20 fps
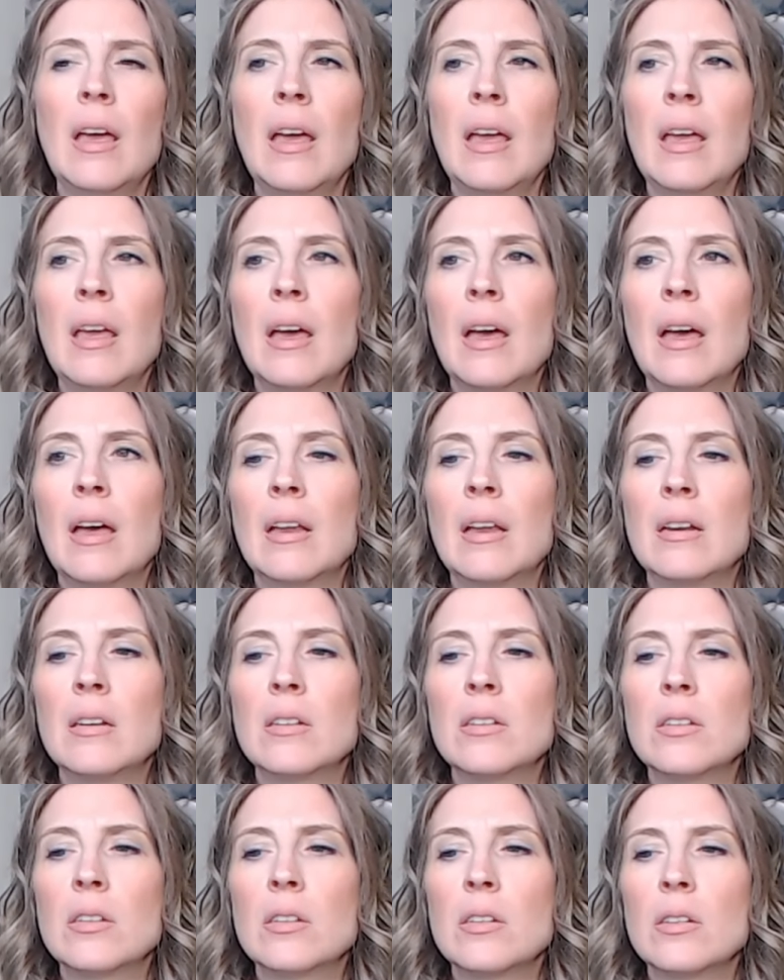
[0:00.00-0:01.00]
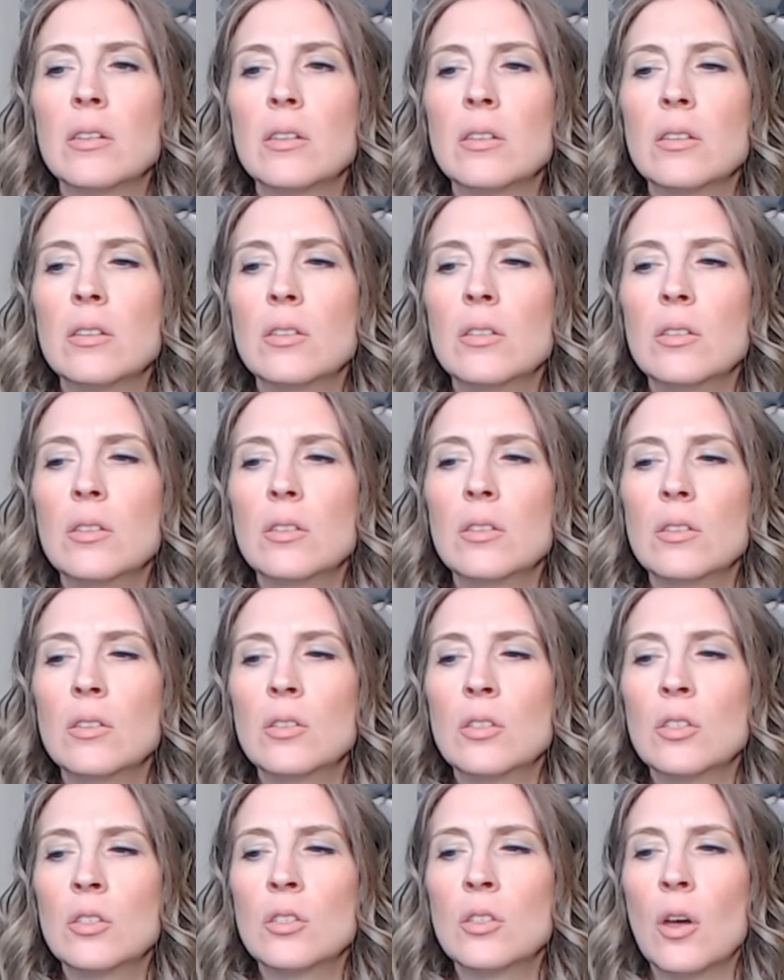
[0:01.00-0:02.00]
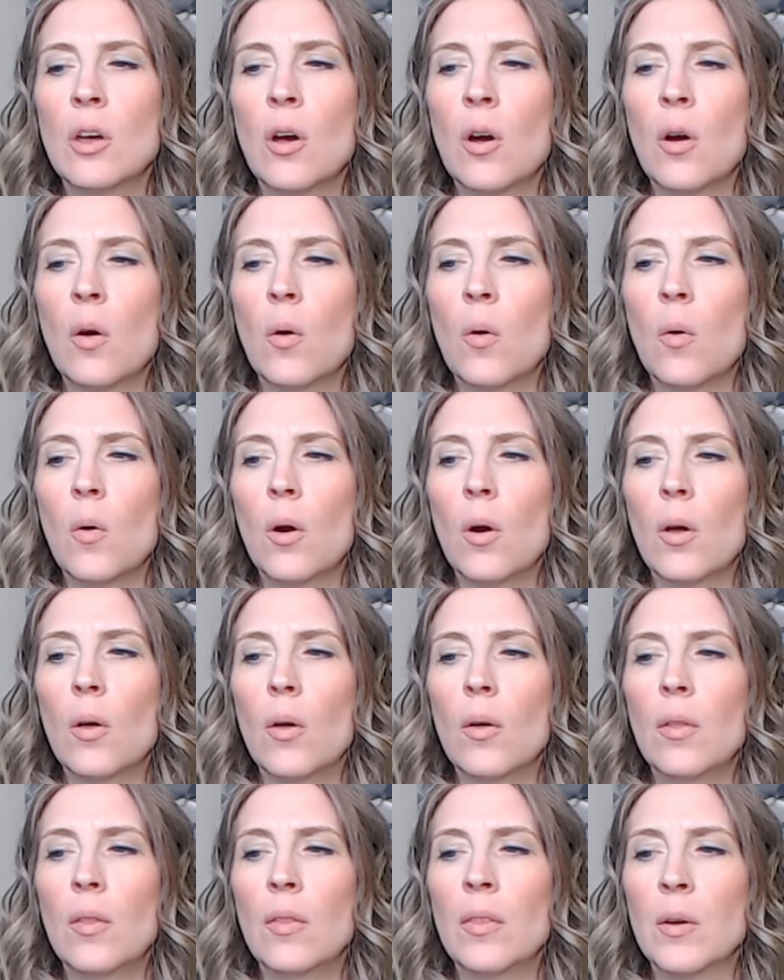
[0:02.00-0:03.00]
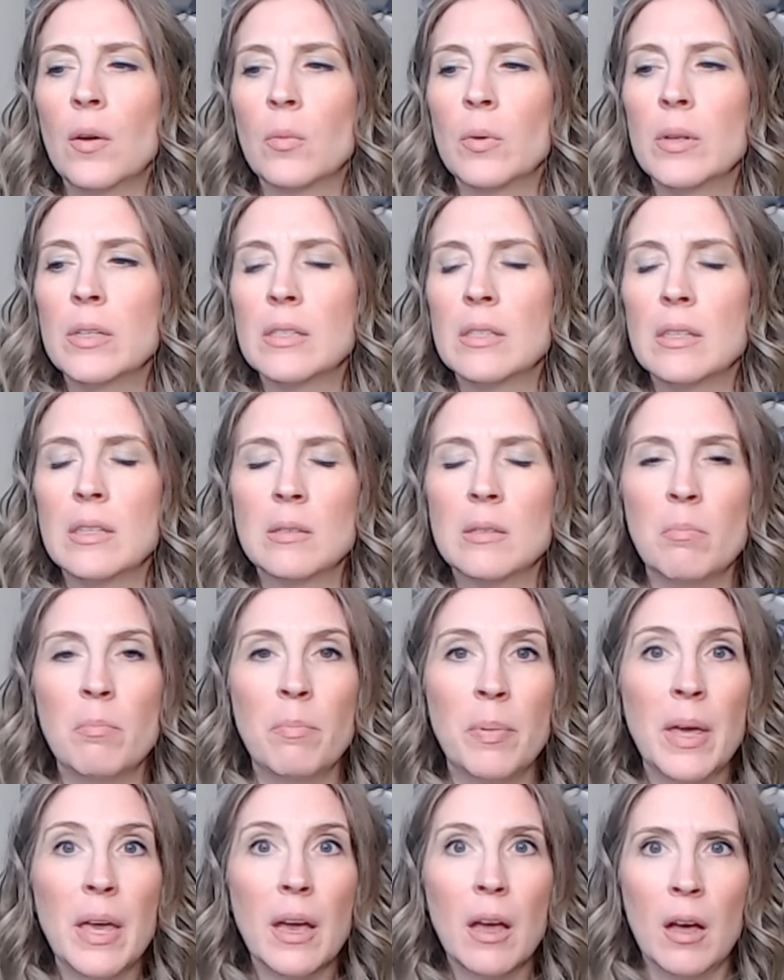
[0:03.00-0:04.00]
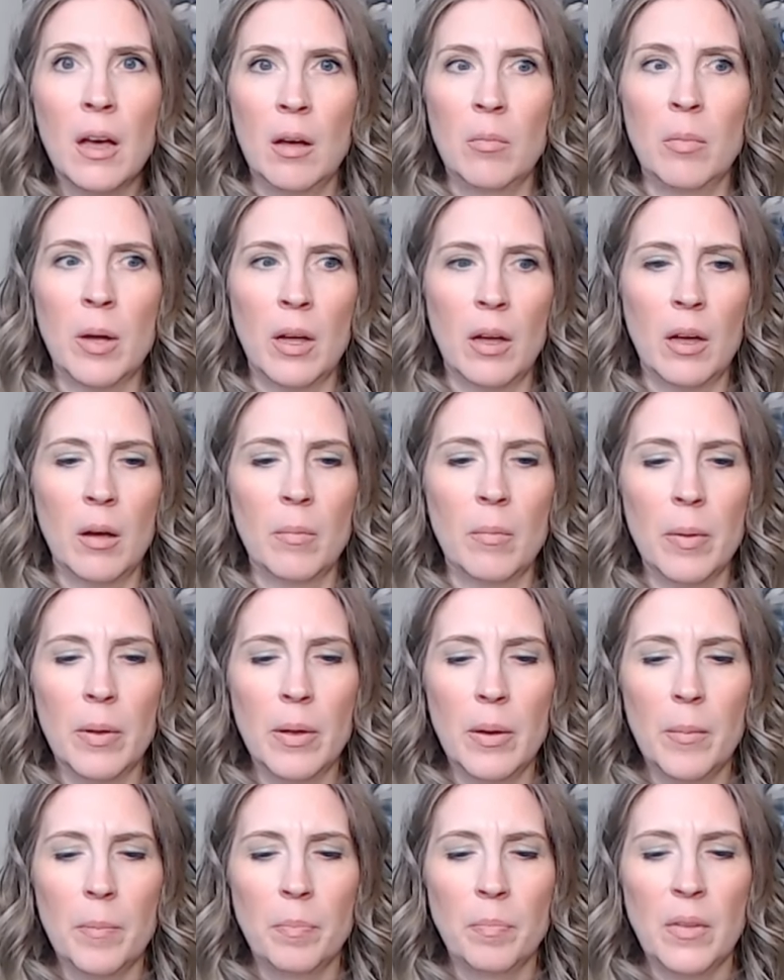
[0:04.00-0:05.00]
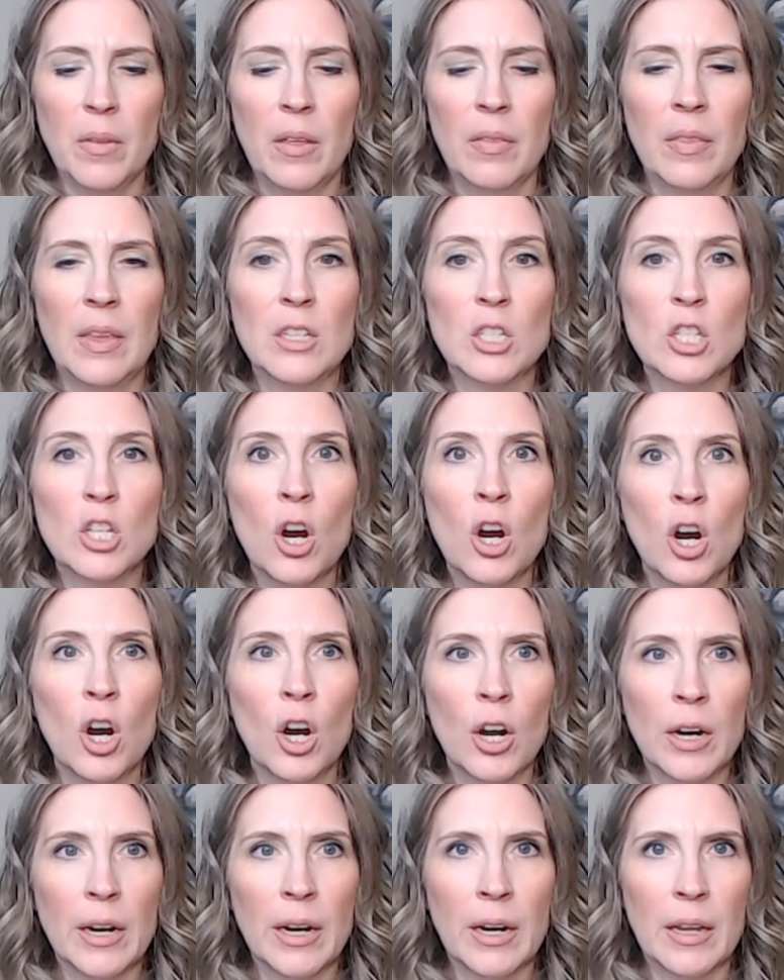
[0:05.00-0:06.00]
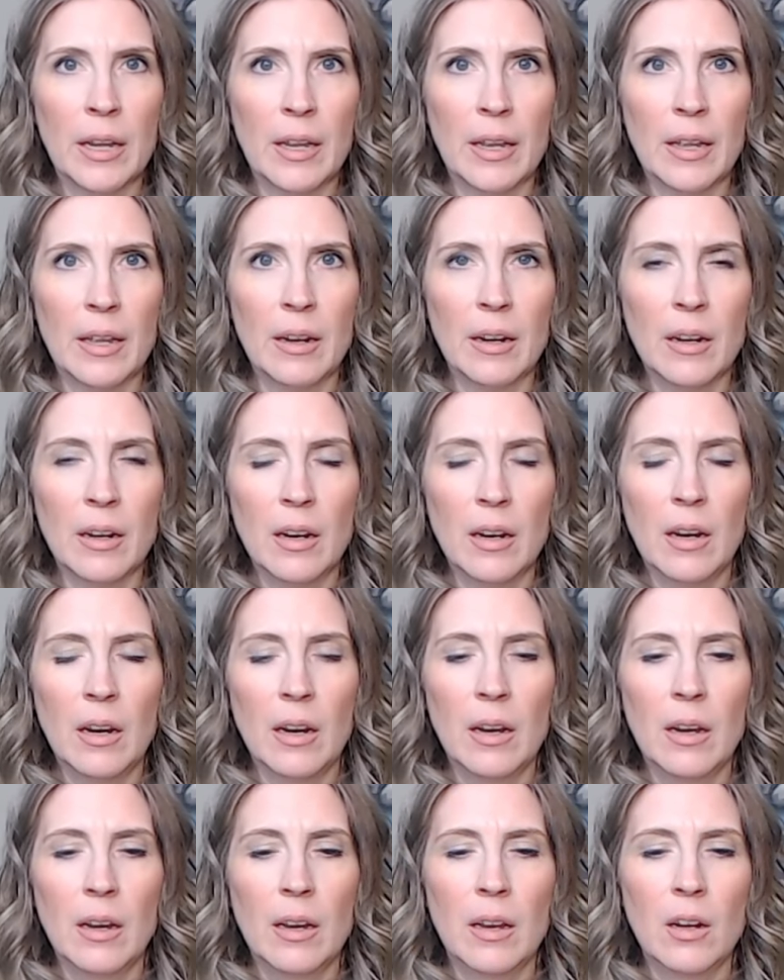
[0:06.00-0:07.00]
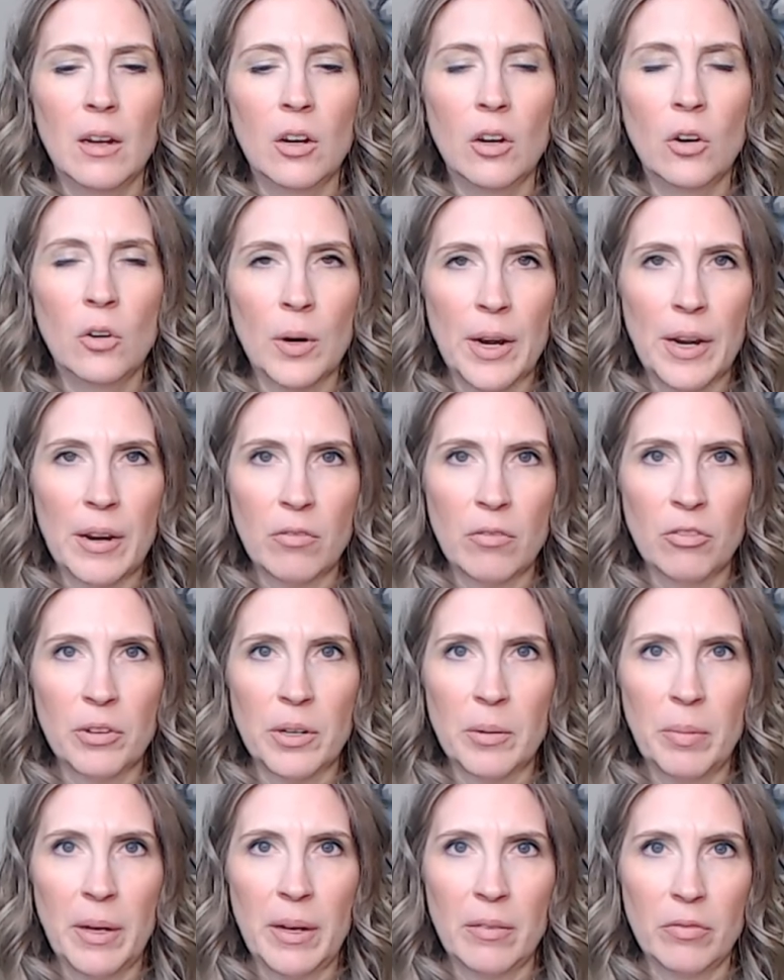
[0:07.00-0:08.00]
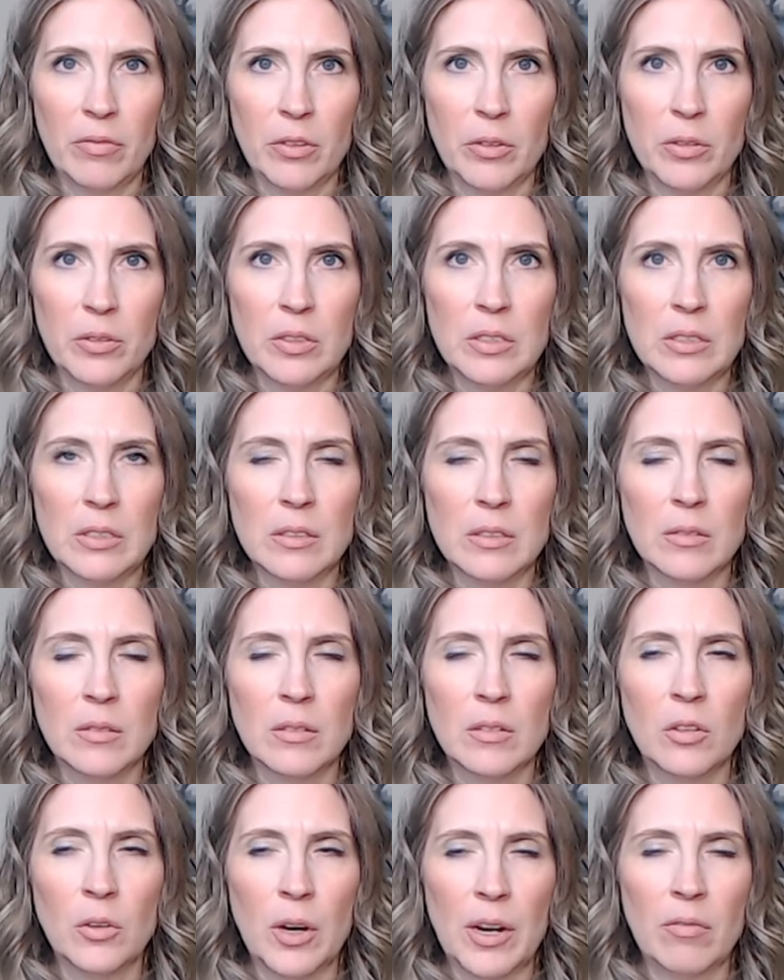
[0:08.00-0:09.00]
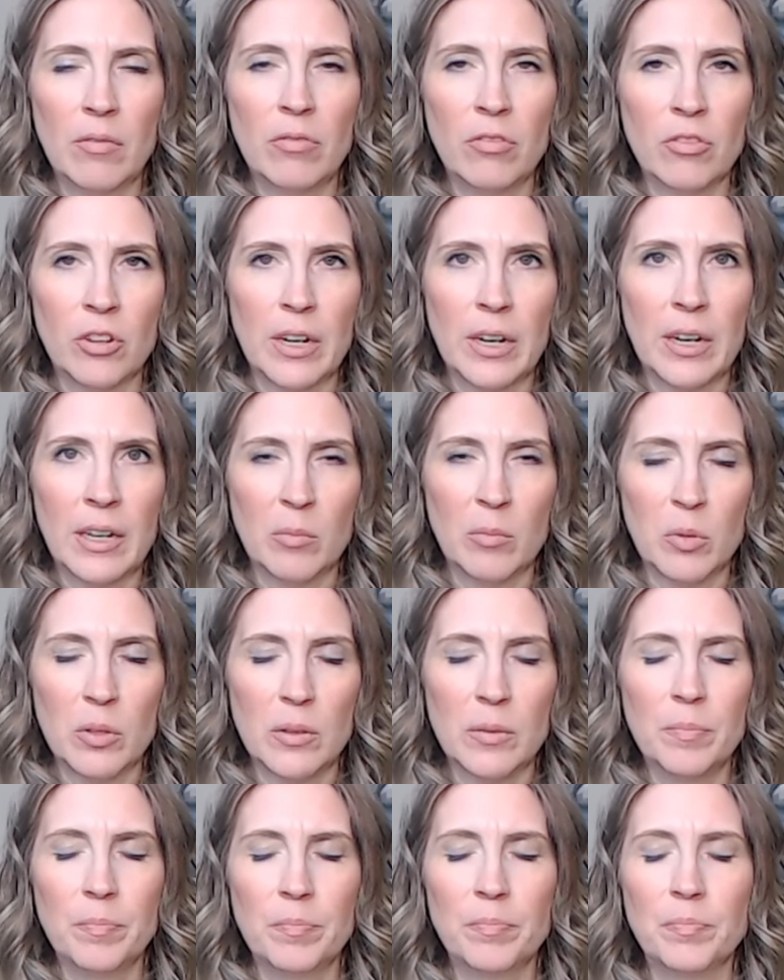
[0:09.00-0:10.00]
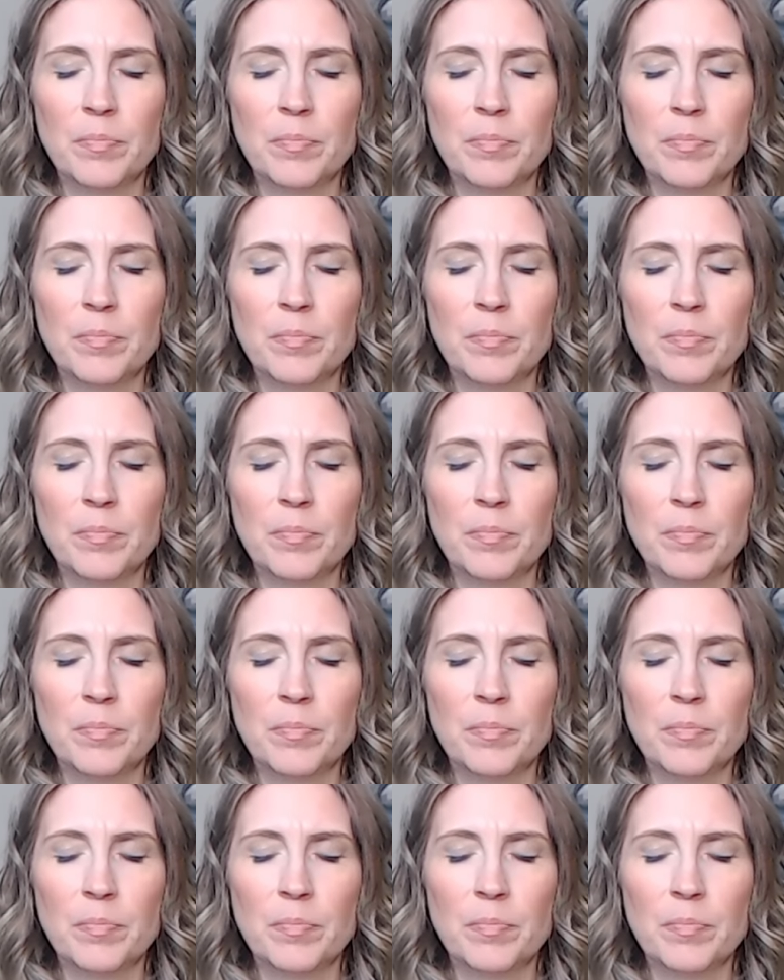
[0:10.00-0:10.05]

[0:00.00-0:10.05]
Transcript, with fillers: And so there was this big hubbub that targeted grain free pet foods, grain free kibble.